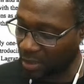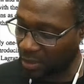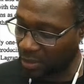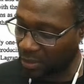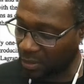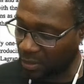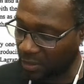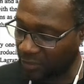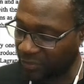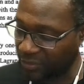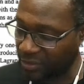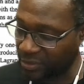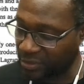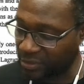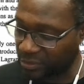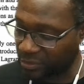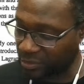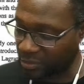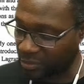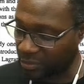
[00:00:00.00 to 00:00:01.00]
I call
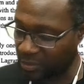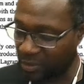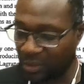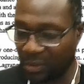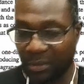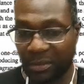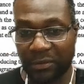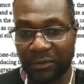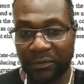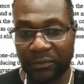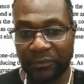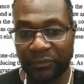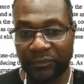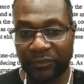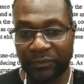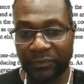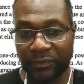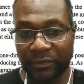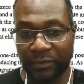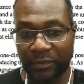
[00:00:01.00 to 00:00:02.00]
these
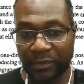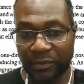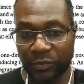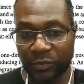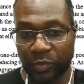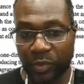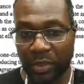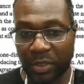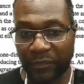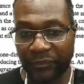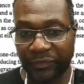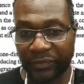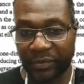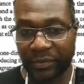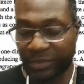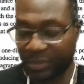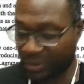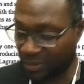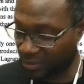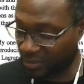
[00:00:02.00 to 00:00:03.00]
13, 12,
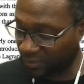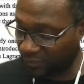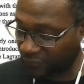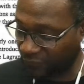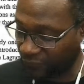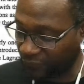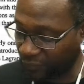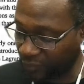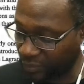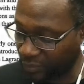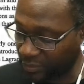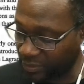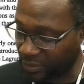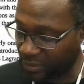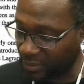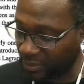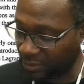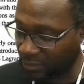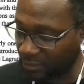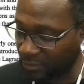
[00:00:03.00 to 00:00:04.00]
13,
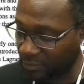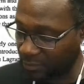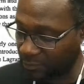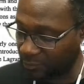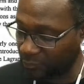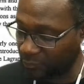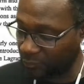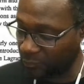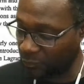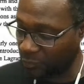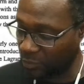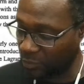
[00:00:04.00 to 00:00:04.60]
14.